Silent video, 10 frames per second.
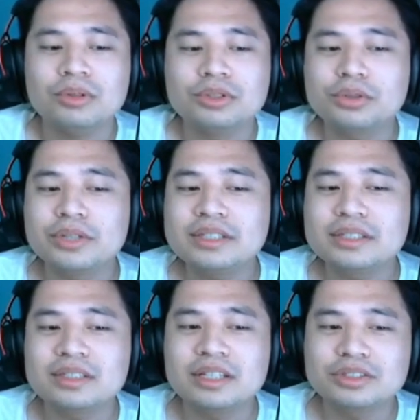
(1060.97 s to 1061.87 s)

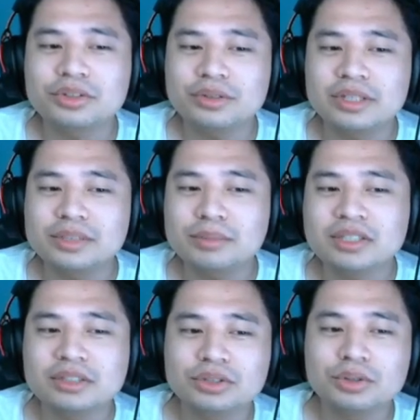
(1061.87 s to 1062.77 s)
this
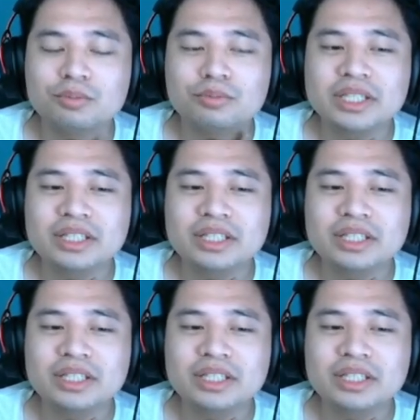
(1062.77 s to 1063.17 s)
makes it so my Keen